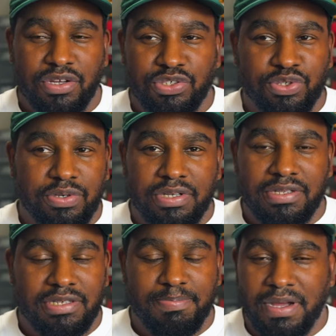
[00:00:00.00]

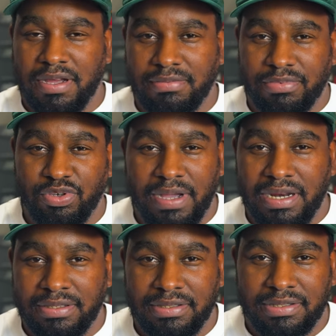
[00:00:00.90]
Jordans, but New
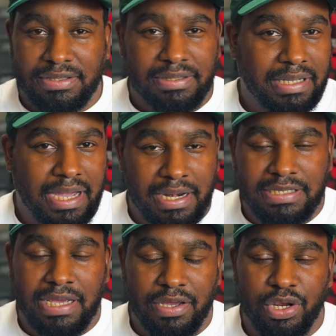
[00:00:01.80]
Balance kind of
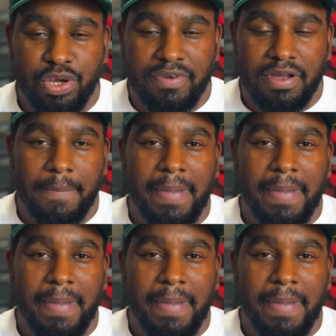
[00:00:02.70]
taken over.